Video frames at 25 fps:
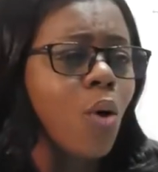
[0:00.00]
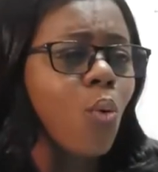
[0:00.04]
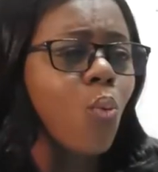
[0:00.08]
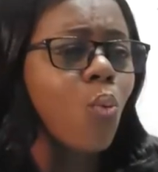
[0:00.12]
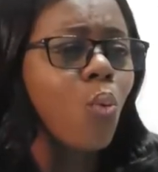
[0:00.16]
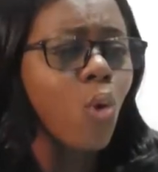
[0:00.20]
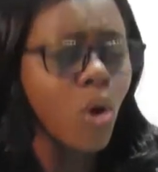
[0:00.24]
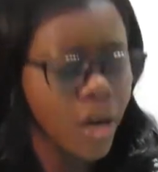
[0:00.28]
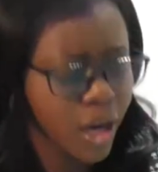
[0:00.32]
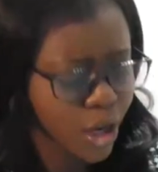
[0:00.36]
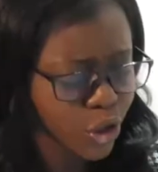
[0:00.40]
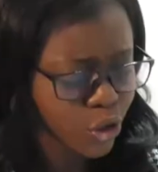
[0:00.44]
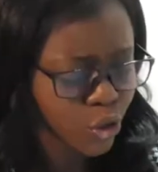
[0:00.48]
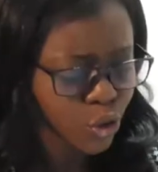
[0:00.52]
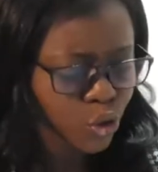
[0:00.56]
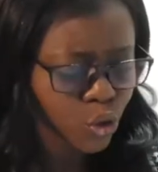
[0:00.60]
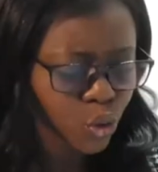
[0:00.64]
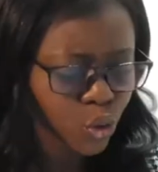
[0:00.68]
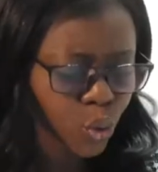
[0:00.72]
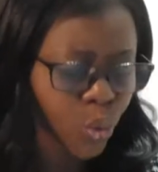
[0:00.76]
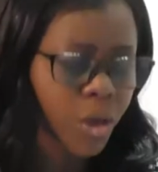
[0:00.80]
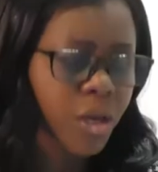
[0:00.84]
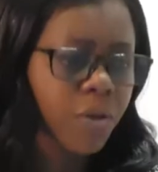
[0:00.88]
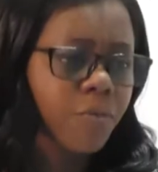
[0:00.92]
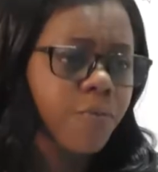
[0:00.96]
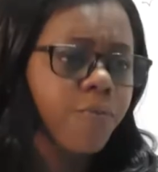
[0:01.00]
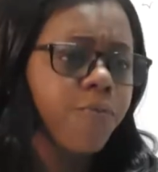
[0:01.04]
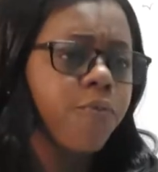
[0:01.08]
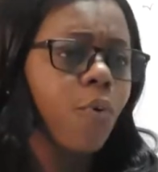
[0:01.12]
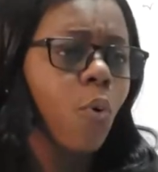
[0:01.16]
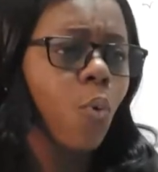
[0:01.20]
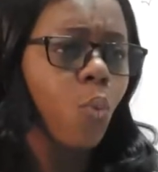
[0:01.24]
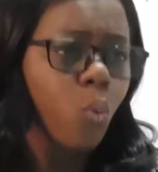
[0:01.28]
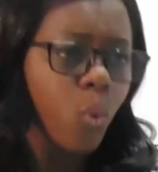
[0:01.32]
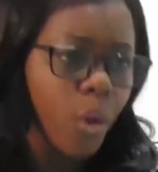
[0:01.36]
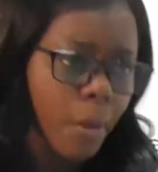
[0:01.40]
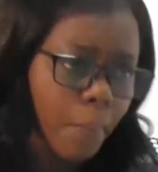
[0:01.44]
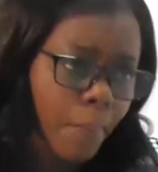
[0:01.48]
What are you doing
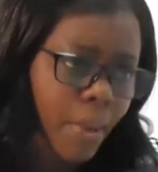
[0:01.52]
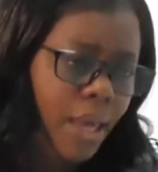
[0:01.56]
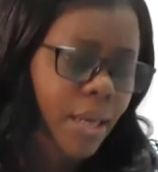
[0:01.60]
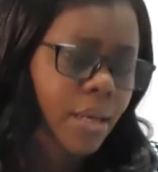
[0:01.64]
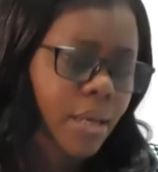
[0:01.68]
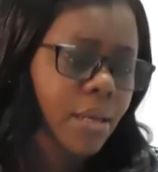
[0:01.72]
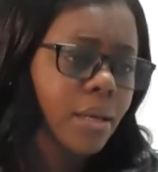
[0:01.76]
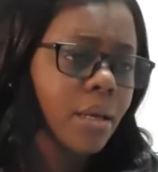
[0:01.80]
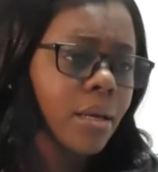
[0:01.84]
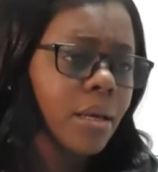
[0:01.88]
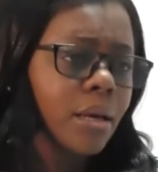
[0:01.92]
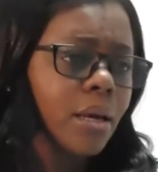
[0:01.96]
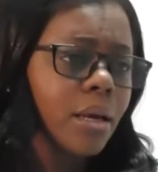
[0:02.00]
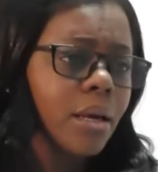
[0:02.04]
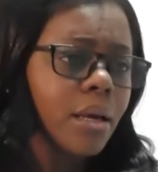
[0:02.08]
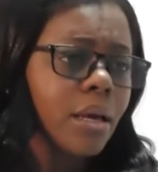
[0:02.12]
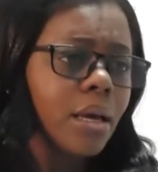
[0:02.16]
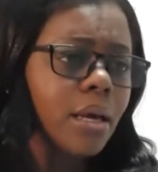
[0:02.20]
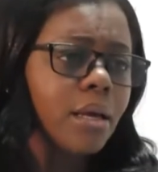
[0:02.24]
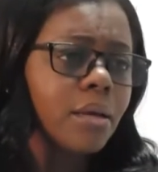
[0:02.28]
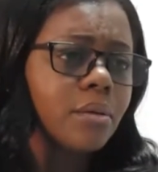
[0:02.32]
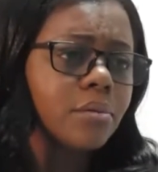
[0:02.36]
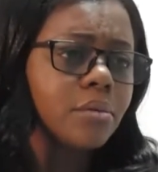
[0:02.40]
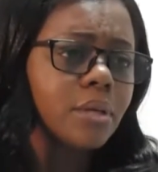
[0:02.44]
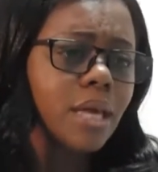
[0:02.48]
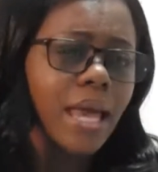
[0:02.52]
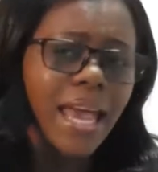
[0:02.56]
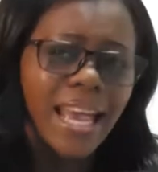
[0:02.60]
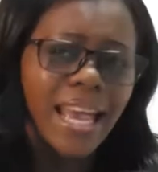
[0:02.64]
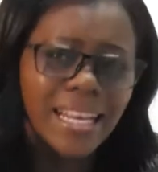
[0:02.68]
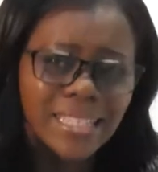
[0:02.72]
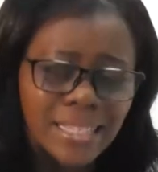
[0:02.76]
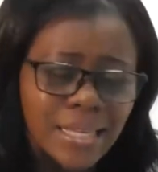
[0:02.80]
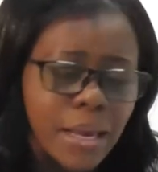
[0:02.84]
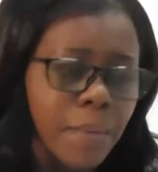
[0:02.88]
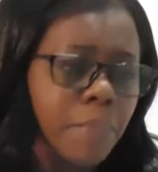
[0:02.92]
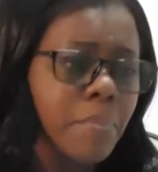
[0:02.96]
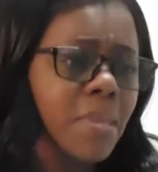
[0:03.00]
for women,
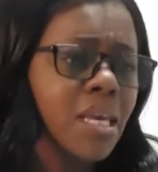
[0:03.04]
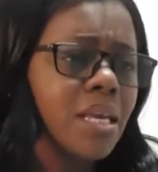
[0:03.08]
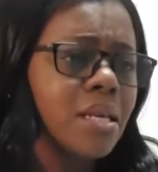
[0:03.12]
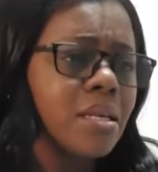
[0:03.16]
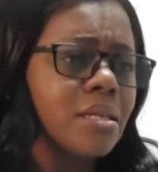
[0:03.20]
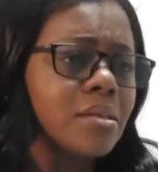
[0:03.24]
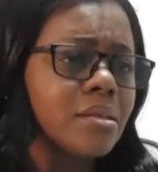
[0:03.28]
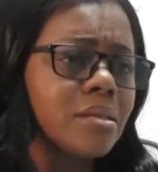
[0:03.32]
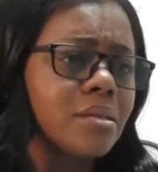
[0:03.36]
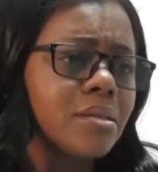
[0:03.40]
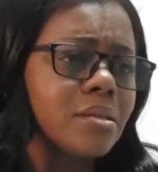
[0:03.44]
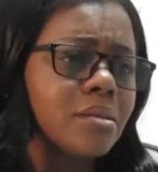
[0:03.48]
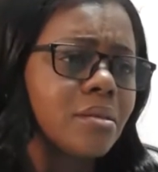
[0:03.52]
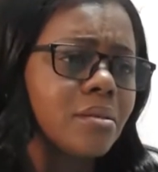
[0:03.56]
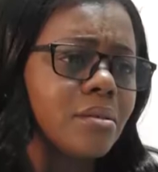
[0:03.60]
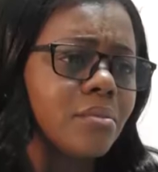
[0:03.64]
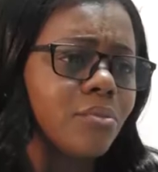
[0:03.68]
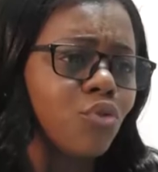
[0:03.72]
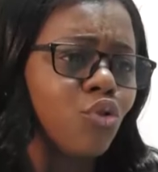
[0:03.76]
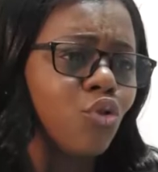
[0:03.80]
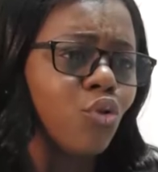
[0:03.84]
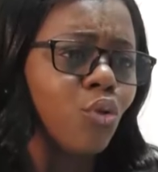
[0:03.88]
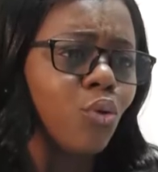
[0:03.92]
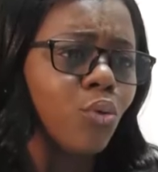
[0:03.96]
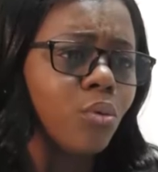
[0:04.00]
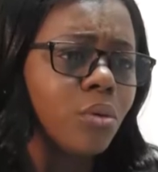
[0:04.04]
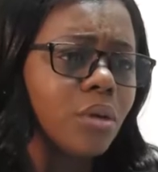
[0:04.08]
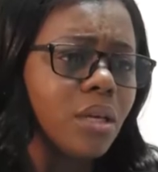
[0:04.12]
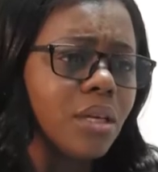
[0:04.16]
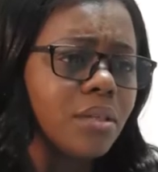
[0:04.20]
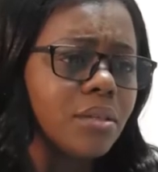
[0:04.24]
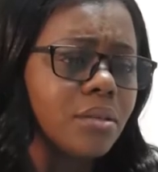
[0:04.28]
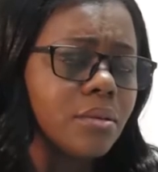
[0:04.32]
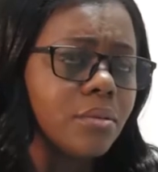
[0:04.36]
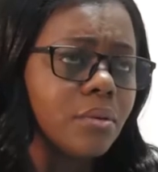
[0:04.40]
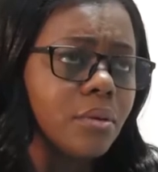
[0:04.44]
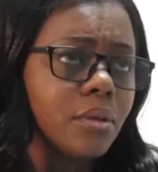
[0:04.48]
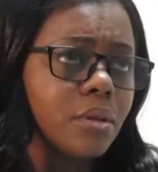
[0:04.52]
SMEs? You know,
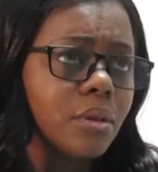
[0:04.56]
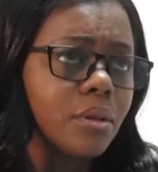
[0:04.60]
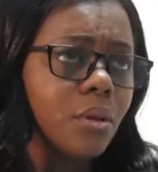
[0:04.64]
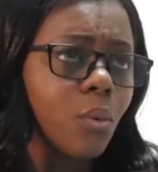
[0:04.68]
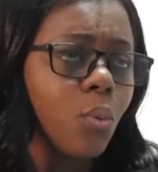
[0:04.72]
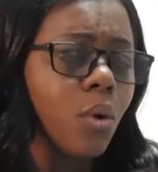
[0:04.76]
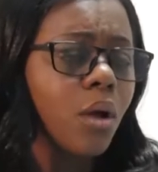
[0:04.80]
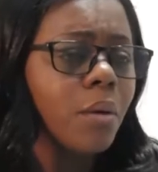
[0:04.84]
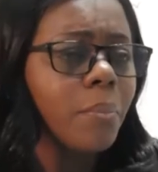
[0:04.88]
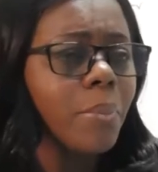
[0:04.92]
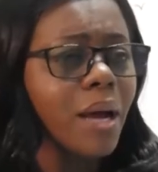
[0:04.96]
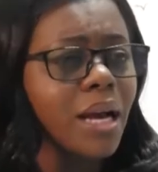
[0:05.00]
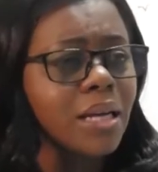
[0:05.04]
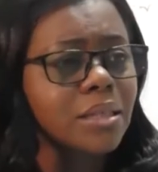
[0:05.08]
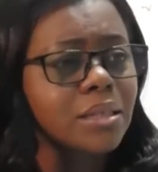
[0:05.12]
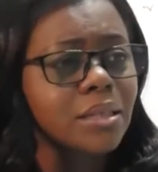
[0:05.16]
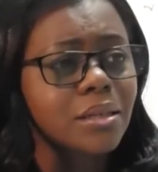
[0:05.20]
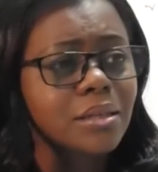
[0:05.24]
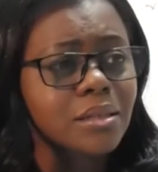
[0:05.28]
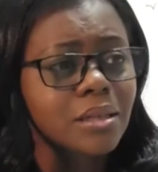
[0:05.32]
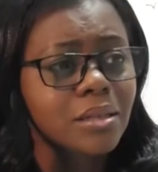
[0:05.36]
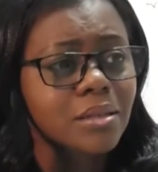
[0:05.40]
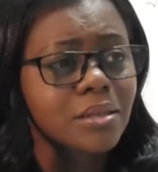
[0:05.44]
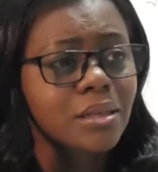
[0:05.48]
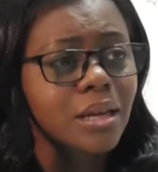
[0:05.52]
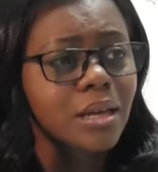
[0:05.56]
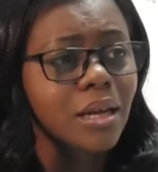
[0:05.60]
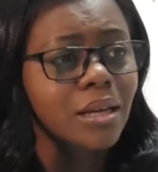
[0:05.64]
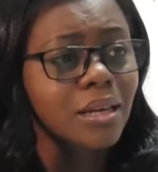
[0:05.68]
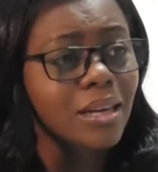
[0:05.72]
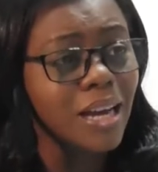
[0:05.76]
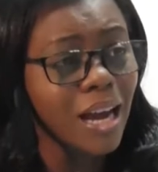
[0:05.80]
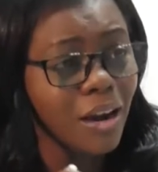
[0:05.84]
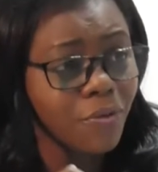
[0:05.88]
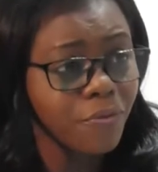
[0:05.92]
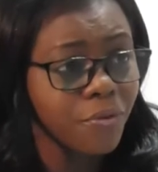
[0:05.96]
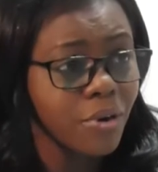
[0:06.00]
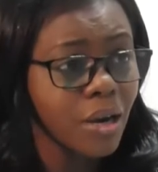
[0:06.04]
it's, the World Bank tells us that
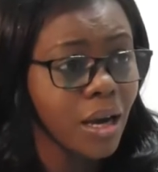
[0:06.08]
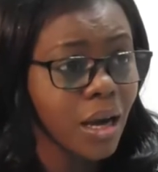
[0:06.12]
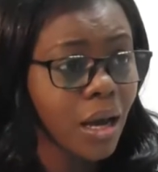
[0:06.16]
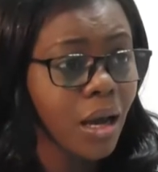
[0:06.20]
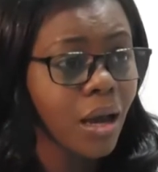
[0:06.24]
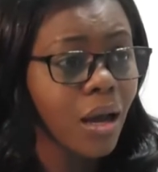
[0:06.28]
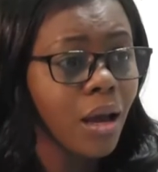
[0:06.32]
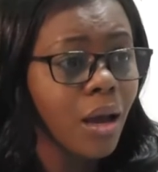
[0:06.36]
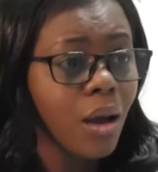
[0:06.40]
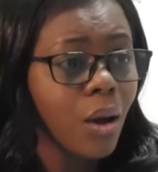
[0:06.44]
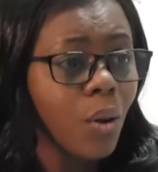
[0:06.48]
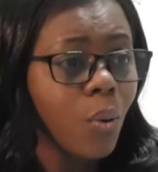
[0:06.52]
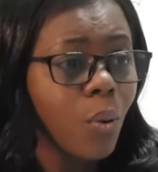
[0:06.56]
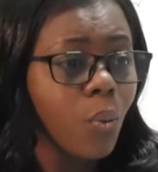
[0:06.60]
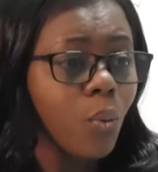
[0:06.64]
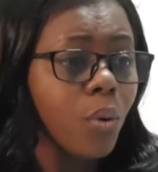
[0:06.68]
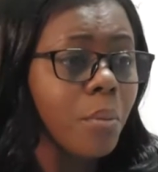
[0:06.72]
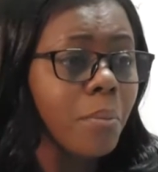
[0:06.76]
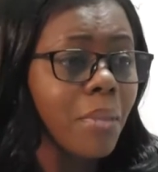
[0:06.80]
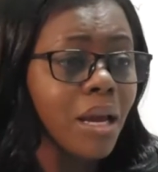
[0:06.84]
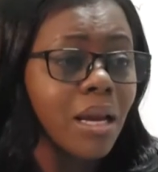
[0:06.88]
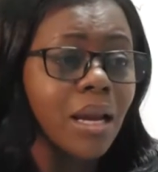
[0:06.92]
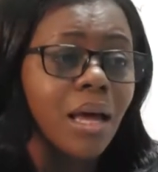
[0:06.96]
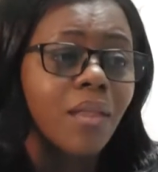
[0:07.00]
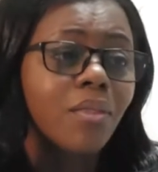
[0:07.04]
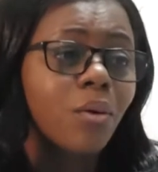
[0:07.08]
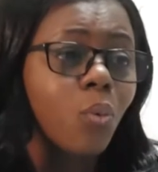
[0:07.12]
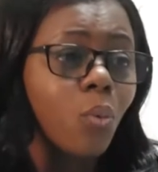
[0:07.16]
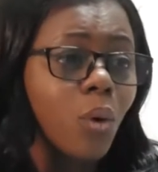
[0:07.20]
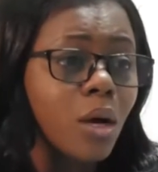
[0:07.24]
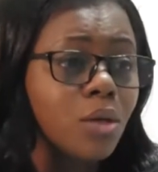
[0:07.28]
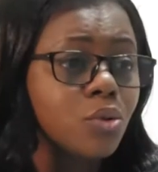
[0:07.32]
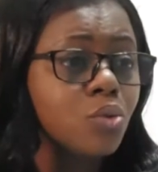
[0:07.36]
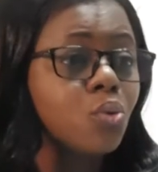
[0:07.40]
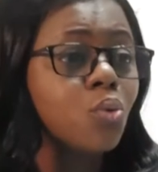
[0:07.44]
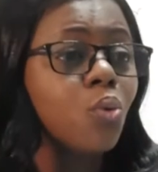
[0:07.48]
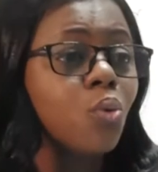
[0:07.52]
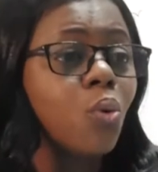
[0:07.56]
in Africa, women are the
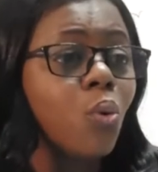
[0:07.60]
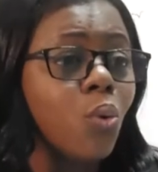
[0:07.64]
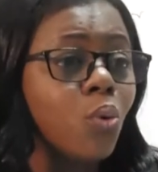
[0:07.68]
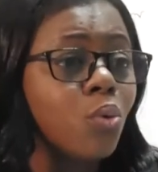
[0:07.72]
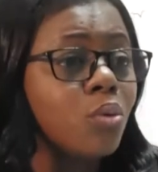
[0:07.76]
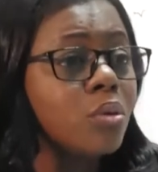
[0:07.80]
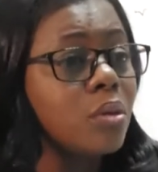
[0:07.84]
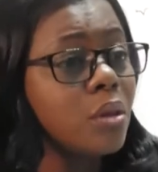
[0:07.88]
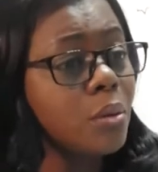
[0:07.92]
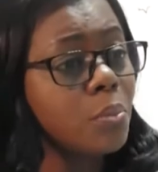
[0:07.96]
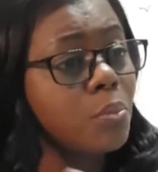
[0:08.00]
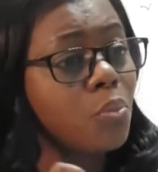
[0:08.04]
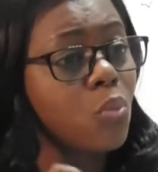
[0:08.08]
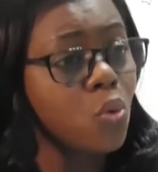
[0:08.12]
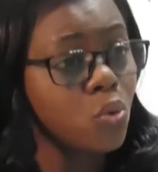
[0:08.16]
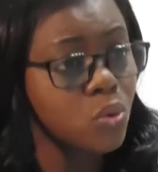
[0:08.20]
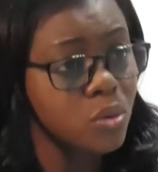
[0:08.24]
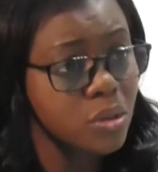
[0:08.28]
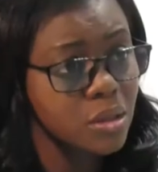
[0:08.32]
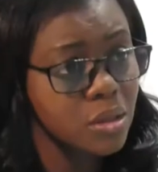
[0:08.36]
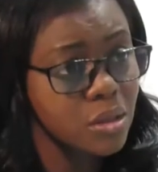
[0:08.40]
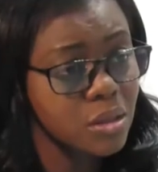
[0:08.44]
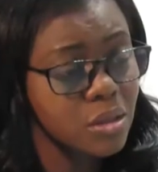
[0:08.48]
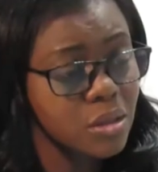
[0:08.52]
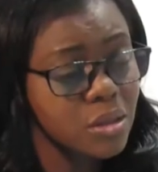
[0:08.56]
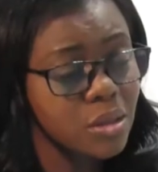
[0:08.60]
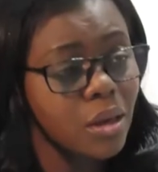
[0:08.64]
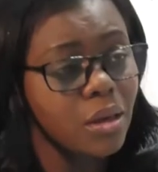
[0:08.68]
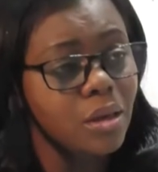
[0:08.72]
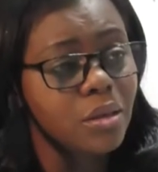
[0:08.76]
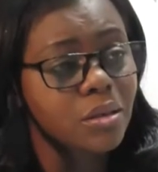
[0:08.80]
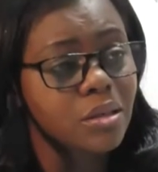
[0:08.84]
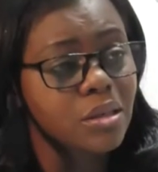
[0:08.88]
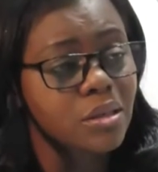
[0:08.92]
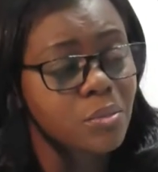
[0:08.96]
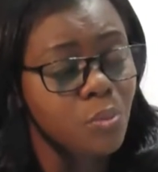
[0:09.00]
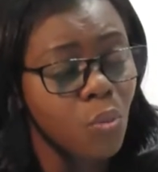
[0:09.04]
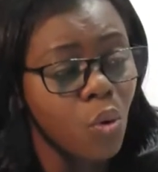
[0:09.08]
ones who own the most
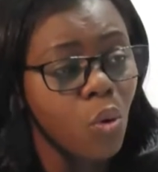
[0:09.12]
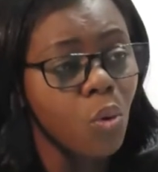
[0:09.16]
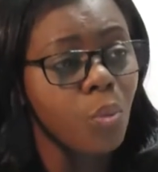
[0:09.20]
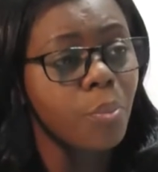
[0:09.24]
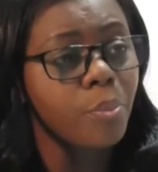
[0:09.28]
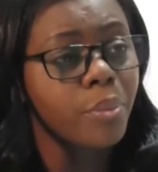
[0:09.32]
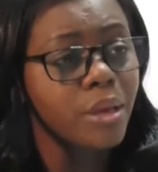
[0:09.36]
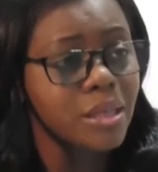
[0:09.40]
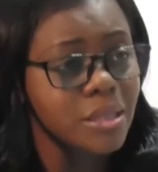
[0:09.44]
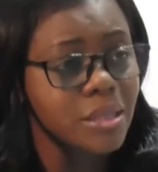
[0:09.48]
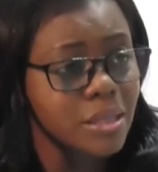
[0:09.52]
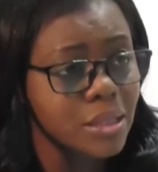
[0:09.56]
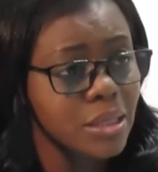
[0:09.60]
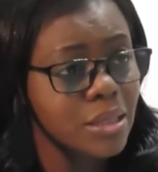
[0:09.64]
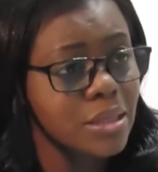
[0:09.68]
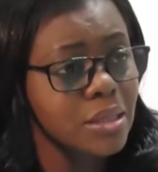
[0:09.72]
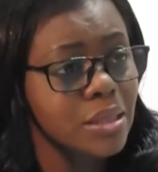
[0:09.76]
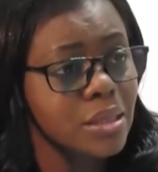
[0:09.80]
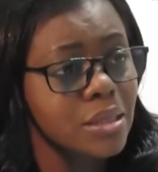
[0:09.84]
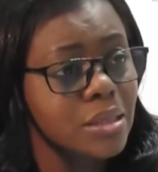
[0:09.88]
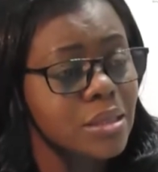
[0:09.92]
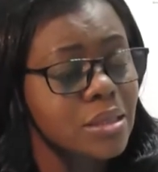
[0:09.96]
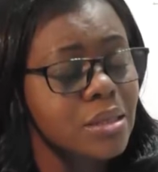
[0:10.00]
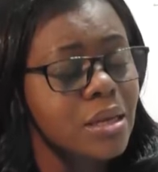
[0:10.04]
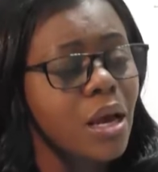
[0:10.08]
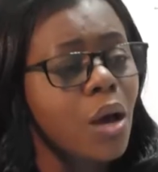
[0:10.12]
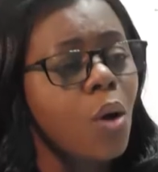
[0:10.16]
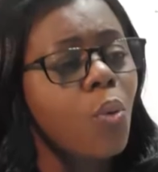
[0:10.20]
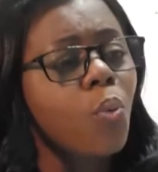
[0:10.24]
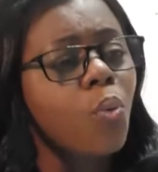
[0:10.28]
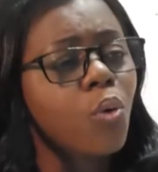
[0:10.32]
small businesses.